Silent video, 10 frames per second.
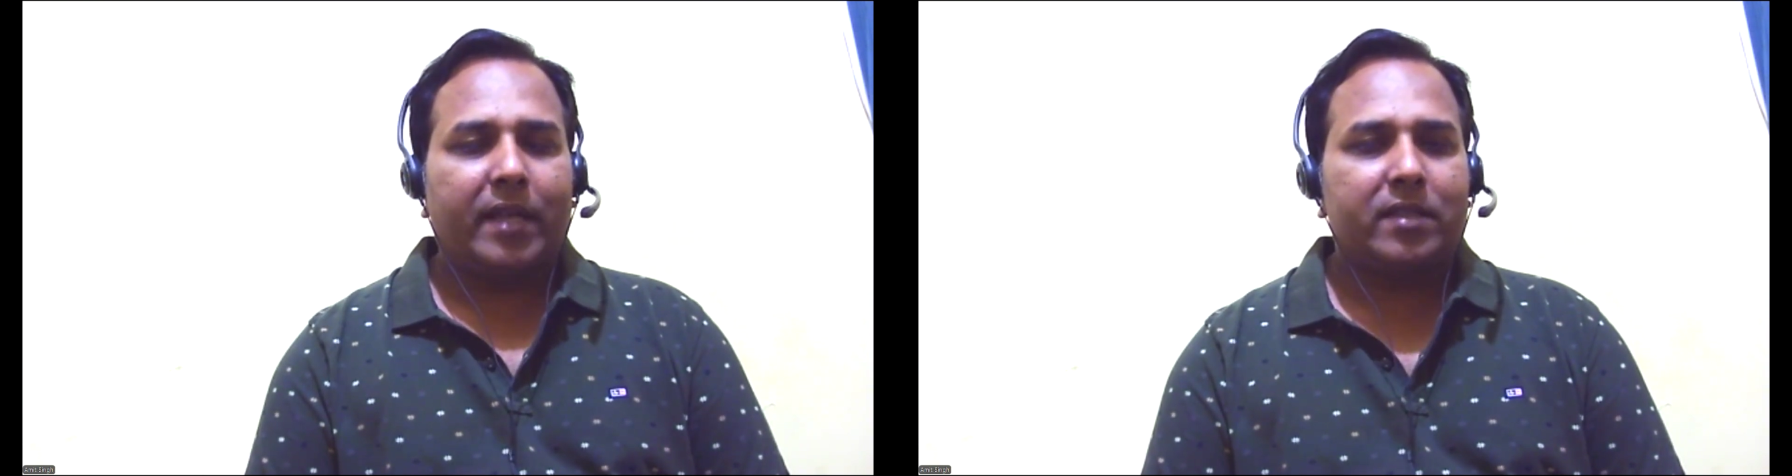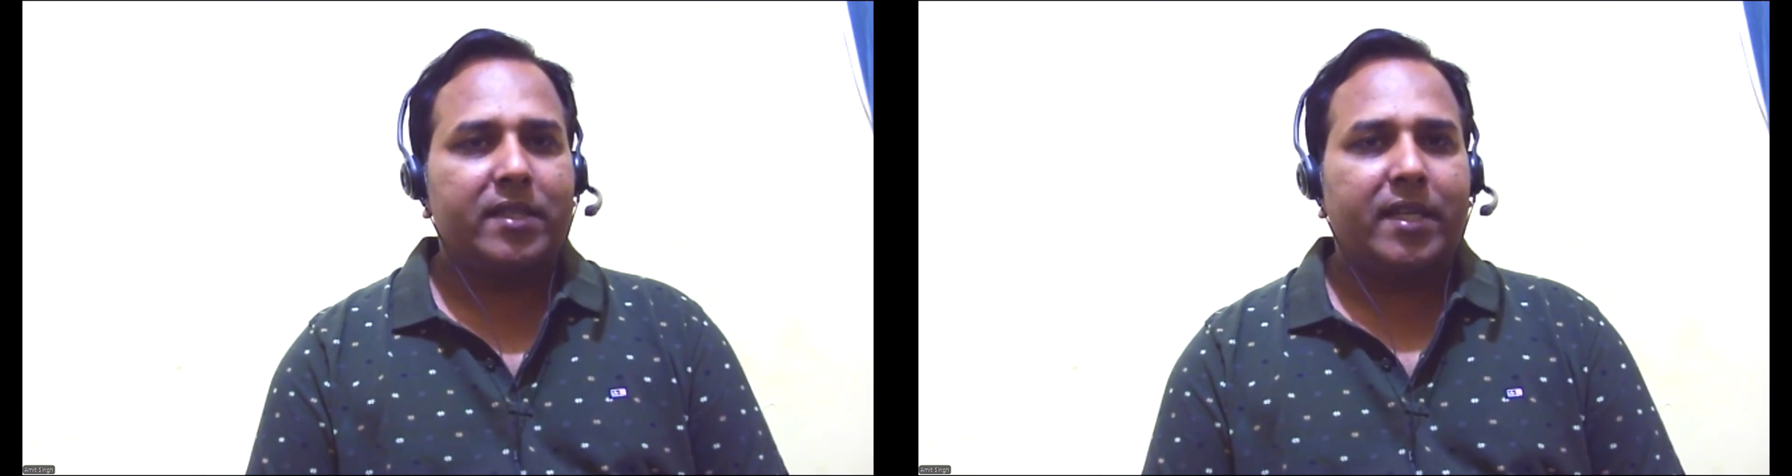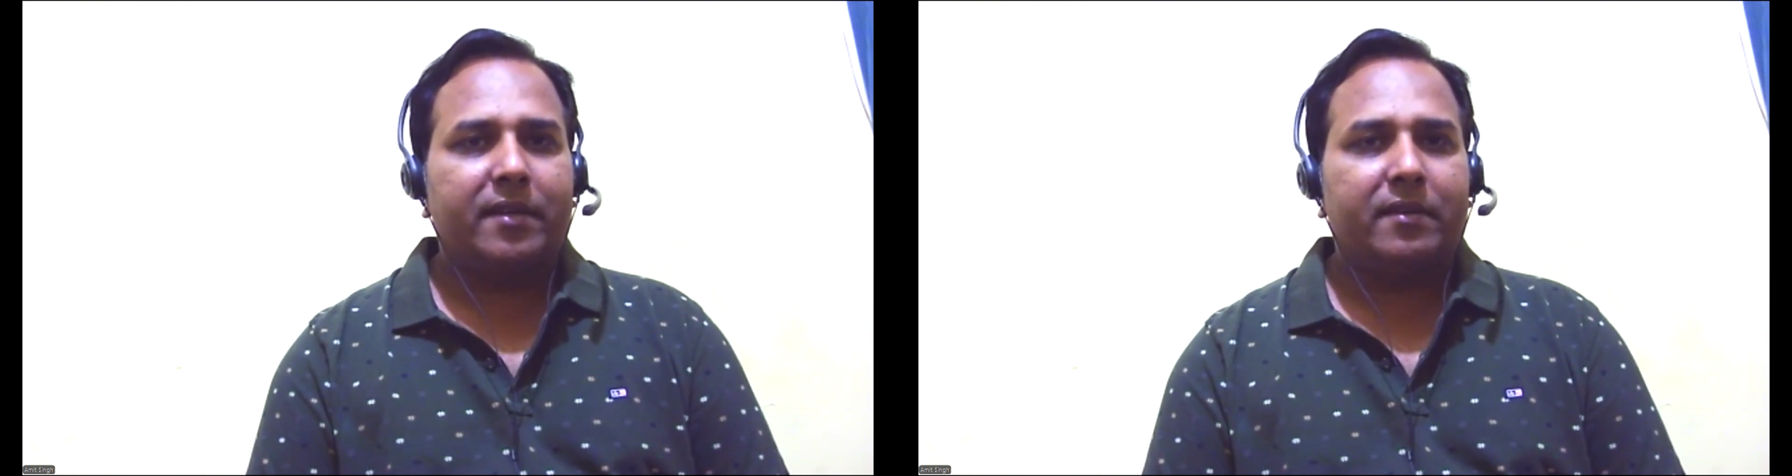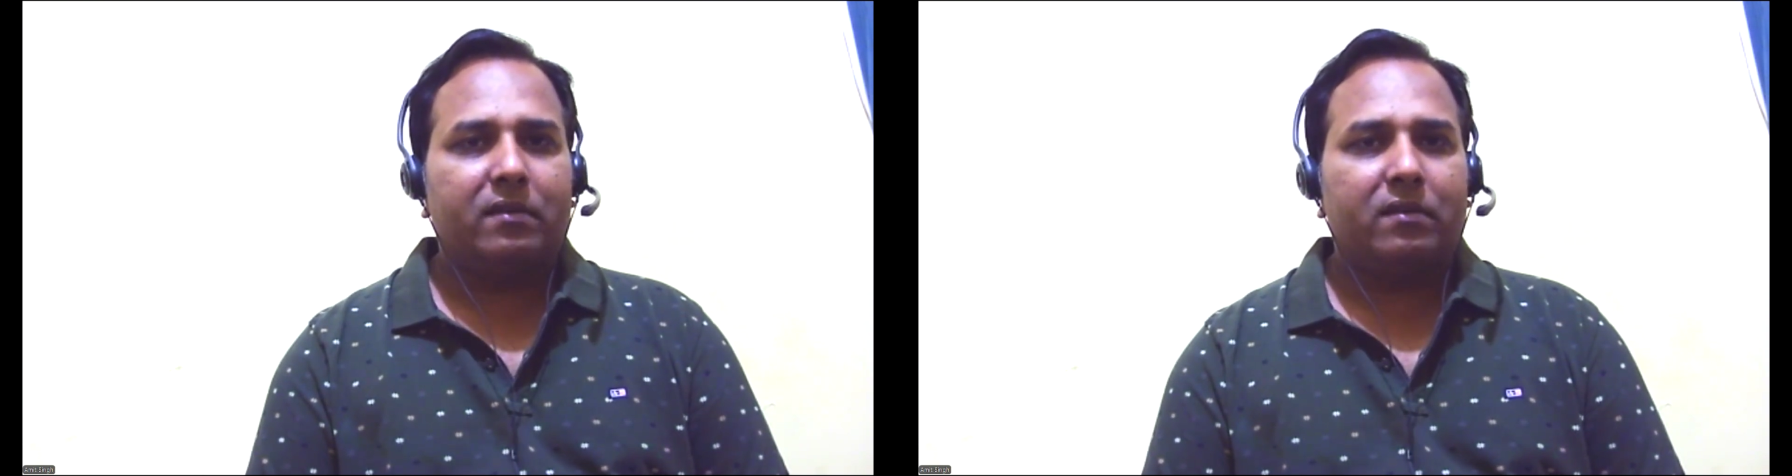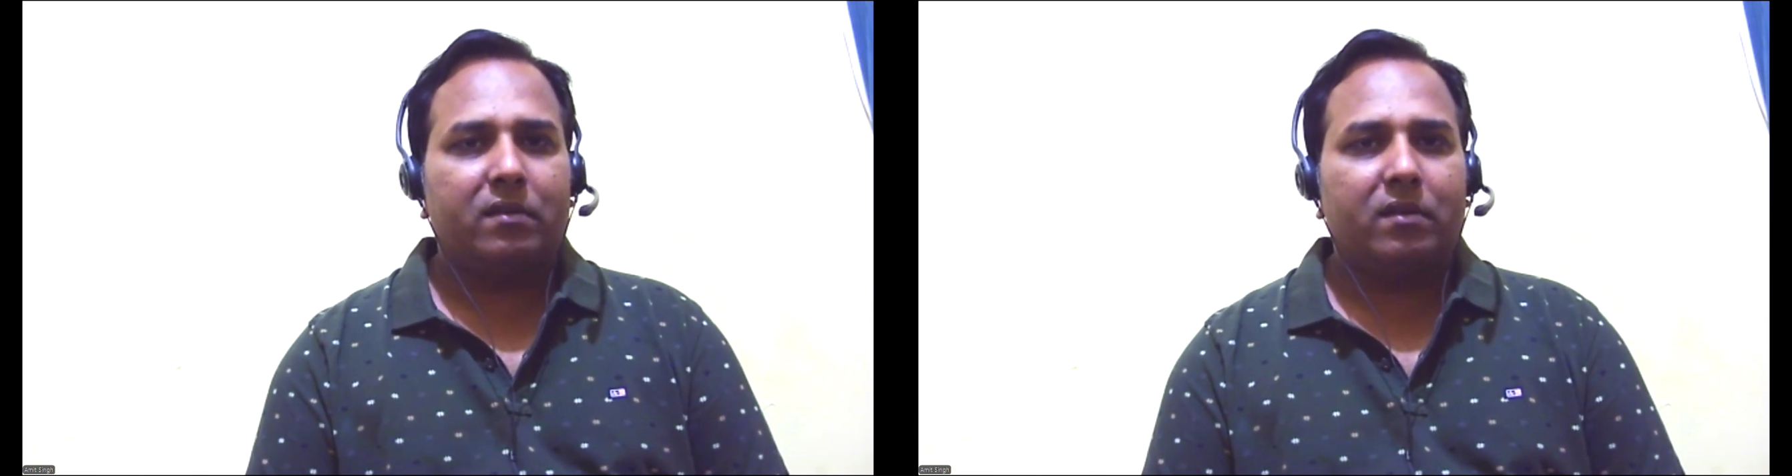SDate
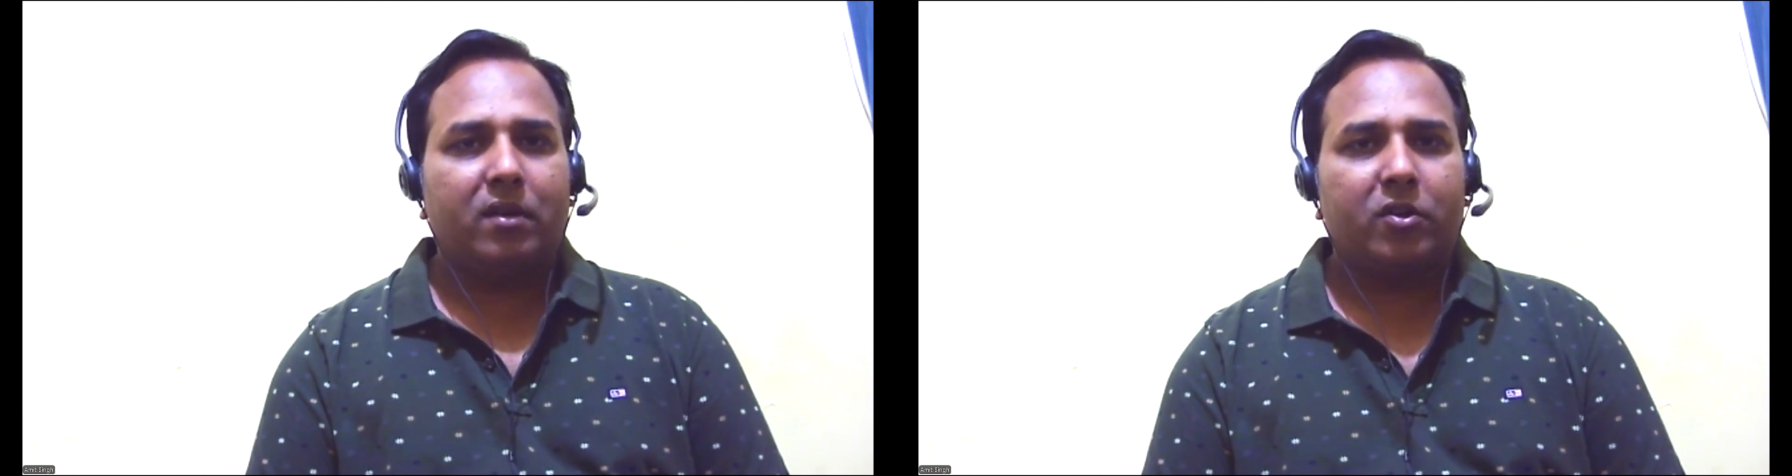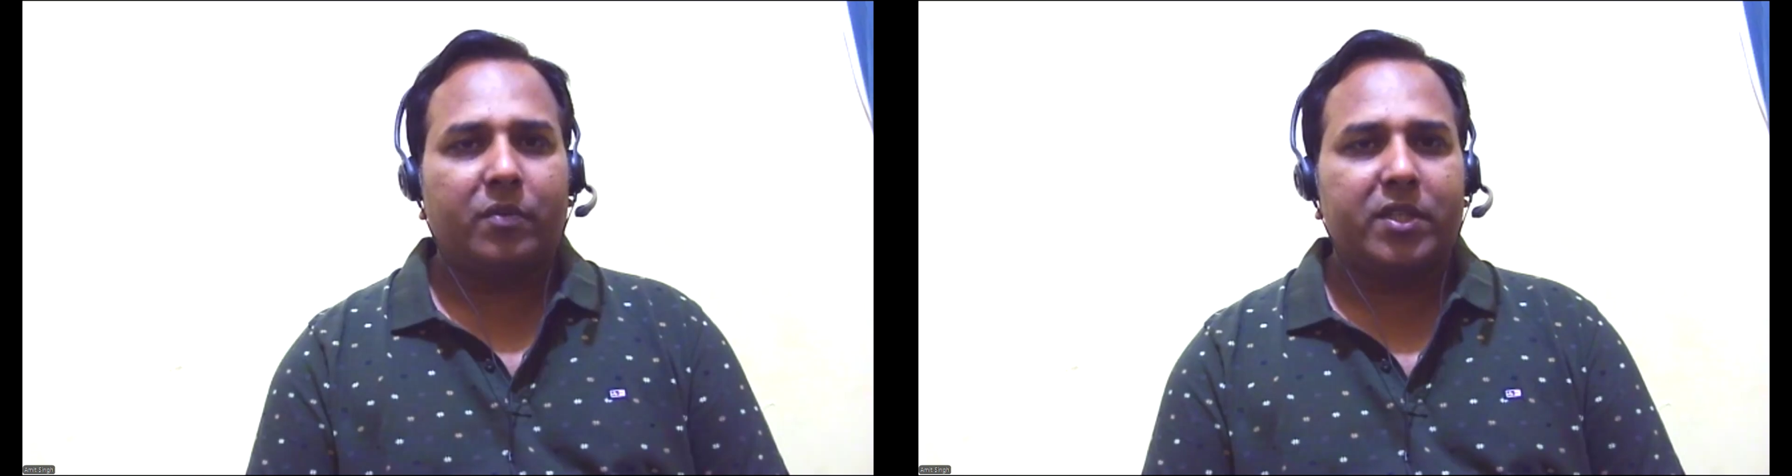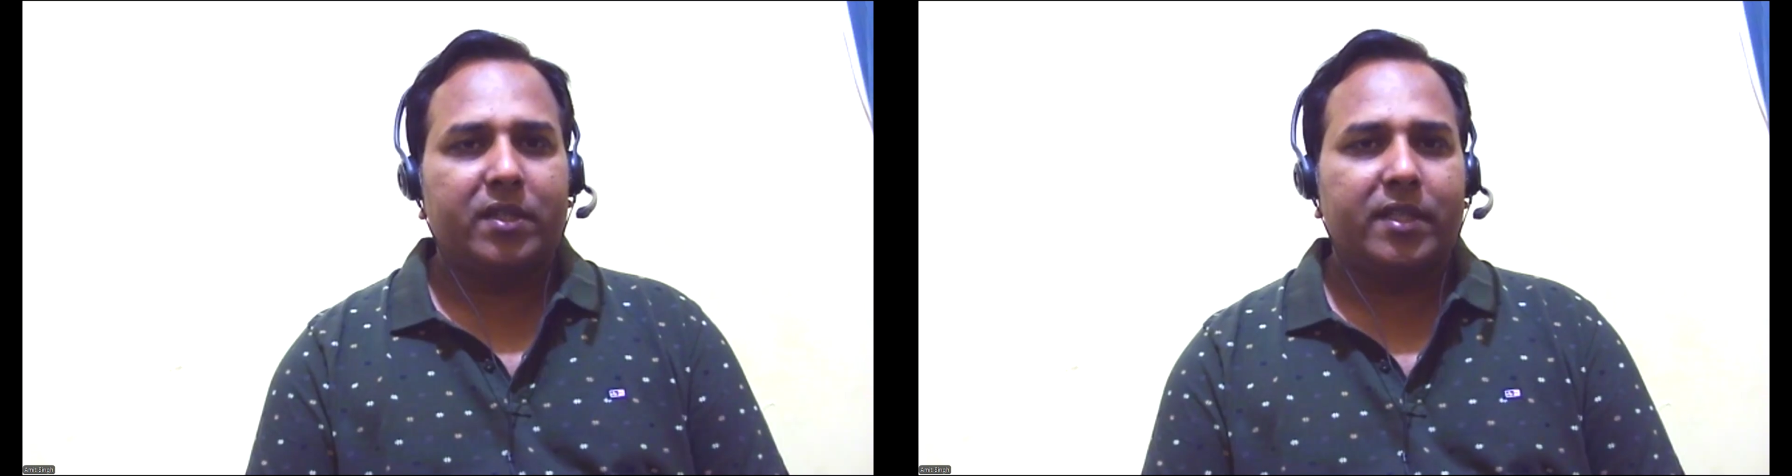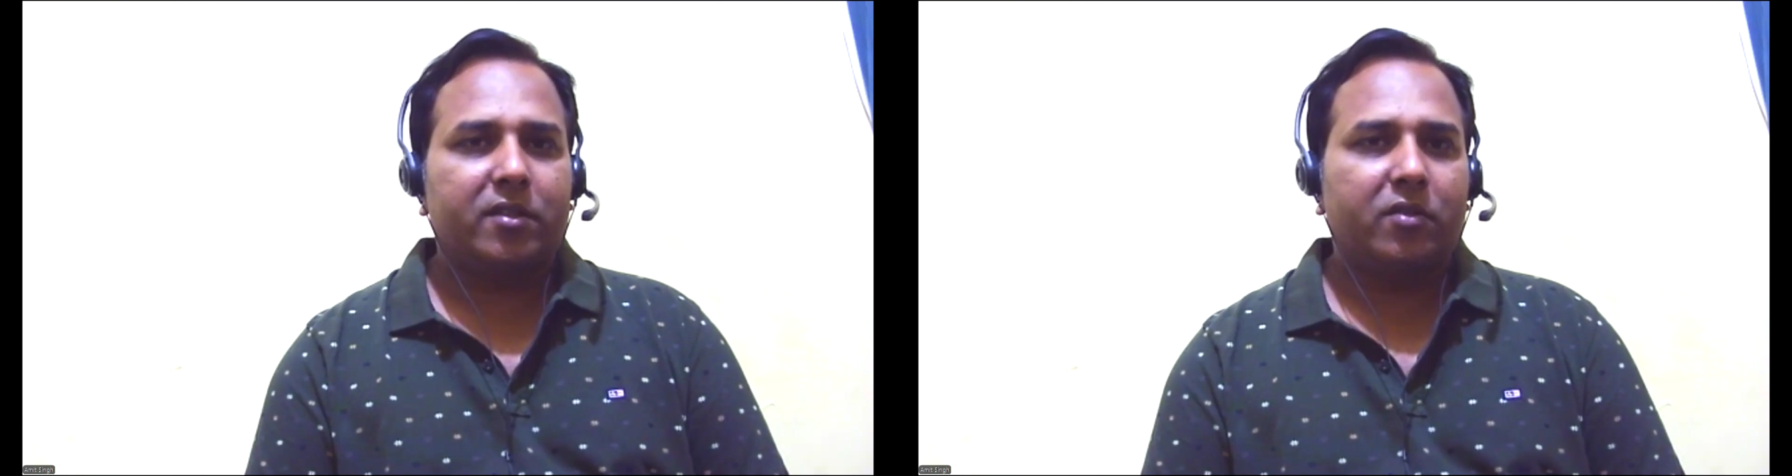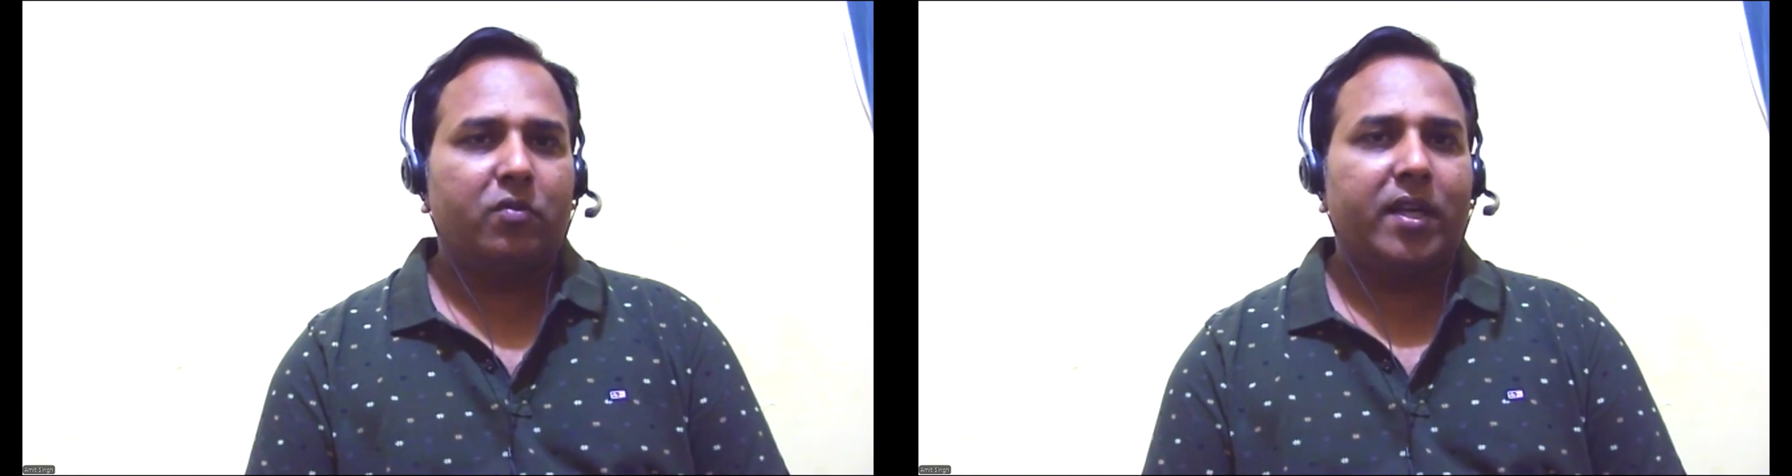automation tester